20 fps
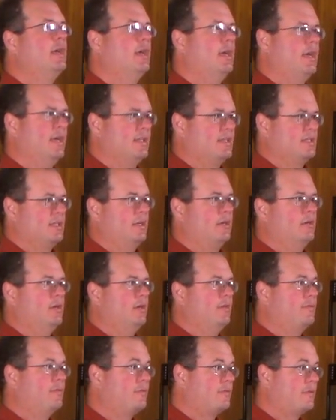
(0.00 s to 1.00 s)
etc.,
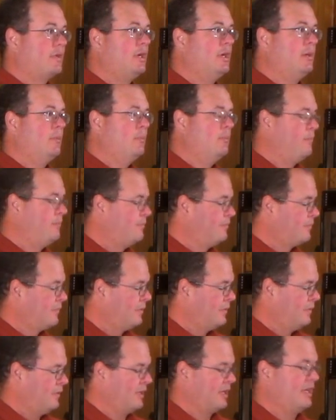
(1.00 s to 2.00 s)
from
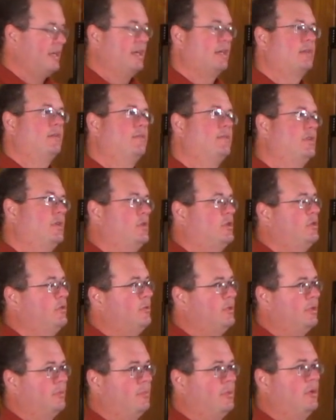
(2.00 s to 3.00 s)
the connective tissue
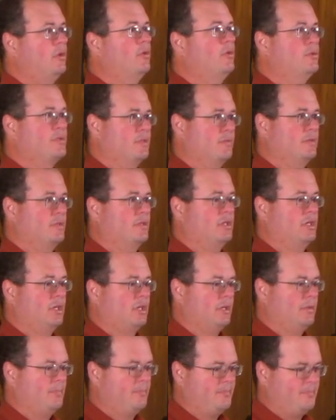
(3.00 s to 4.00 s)
and the bones of the
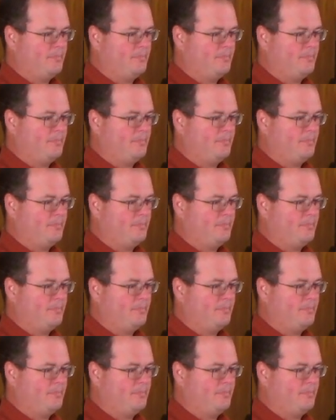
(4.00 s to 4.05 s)
chicken.